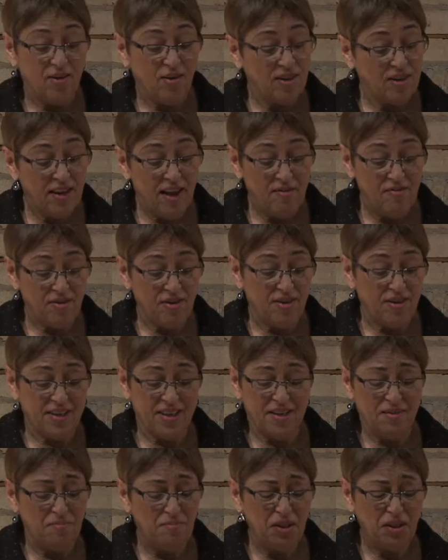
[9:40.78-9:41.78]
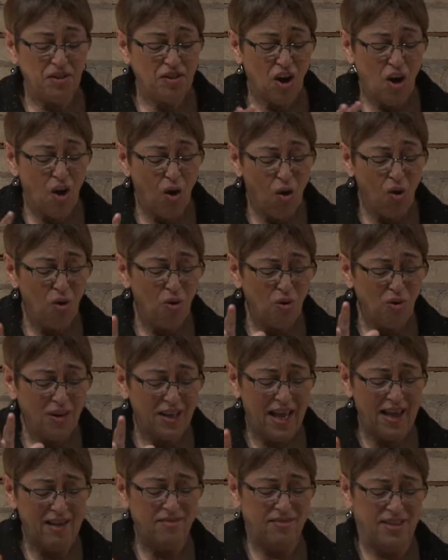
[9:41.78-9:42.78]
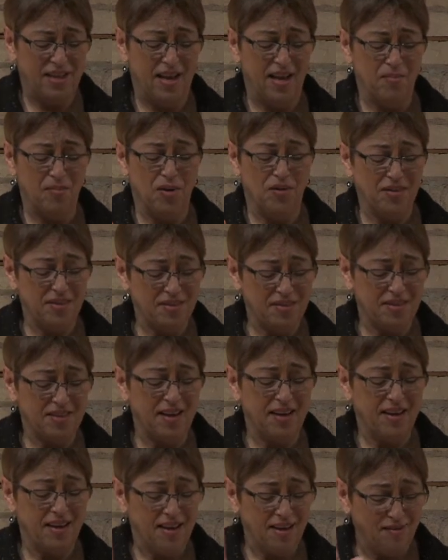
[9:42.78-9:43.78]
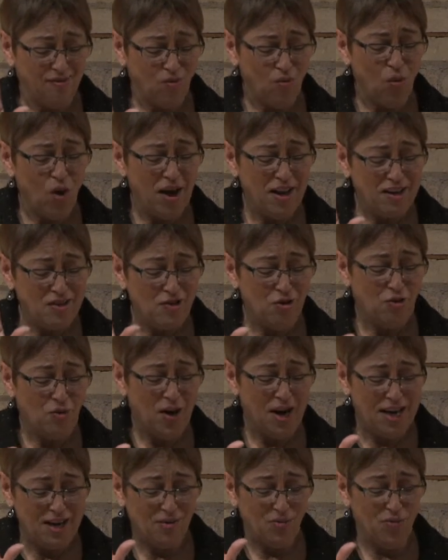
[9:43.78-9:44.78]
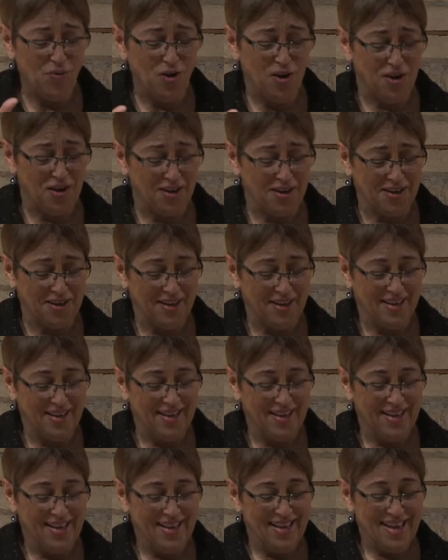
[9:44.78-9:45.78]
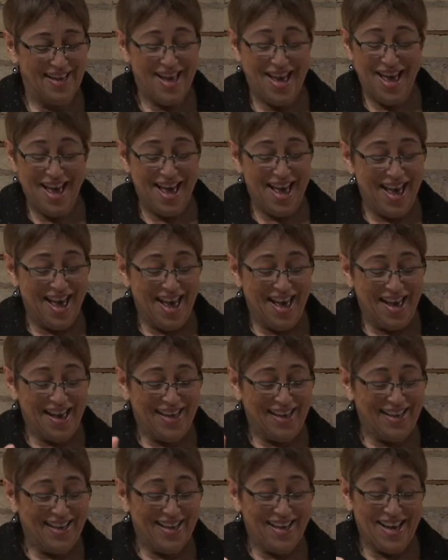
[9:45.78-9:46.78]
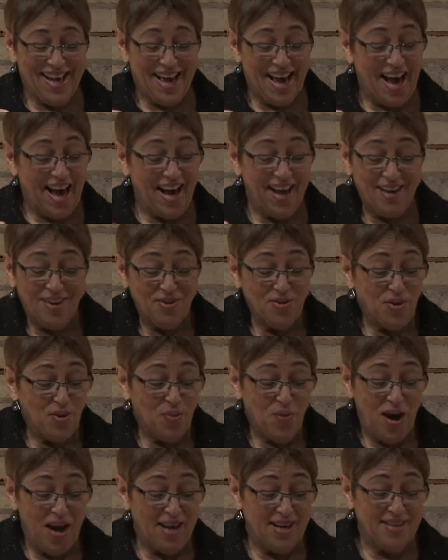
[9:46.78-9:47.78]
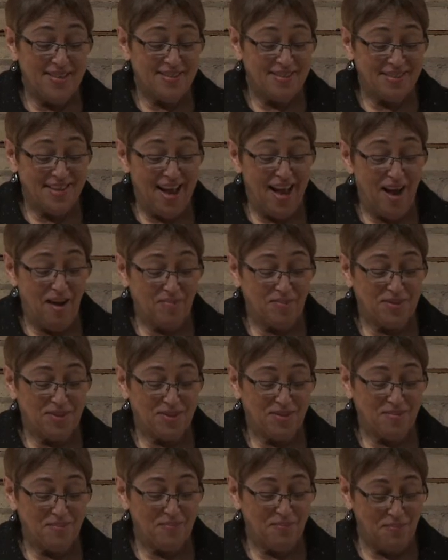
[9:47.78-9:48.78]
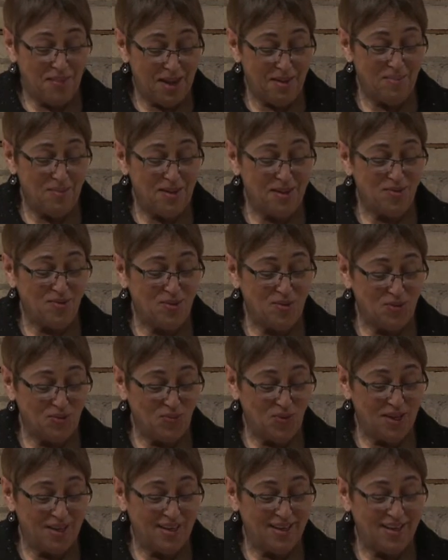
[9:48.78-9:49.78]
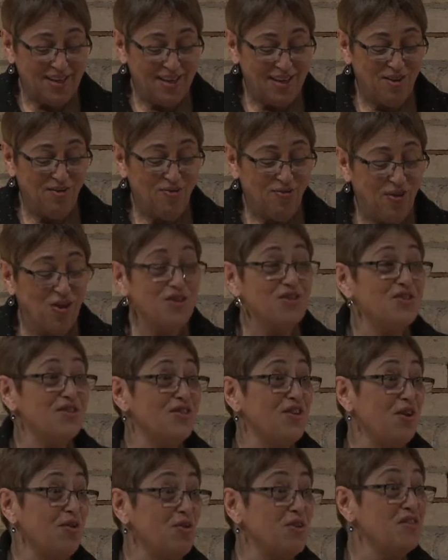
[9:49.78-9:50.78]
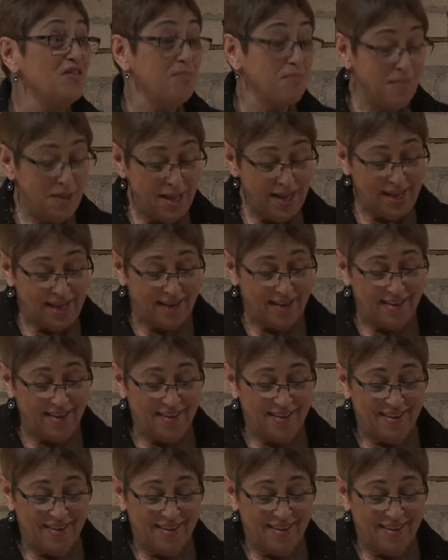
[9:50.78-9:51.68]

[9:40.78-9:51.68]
or lover can build a whole lifetime on the study of one great work. I don't know why he stopped. Maybe it was when he first noticed me.